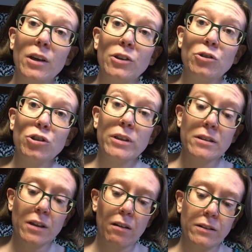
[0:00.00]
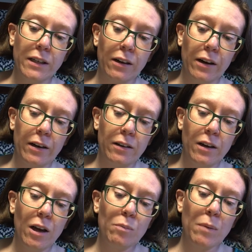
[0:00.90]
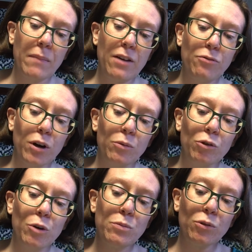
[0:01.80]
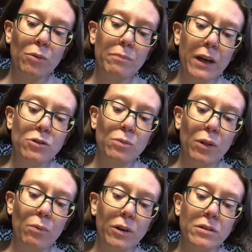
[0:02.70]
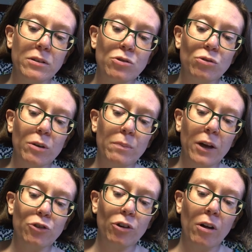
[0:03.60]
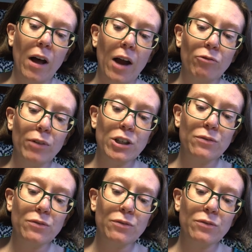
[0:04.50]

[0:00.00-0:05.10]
Usually solitary, but may form groups or mix with Wilson's storm-petrel at rich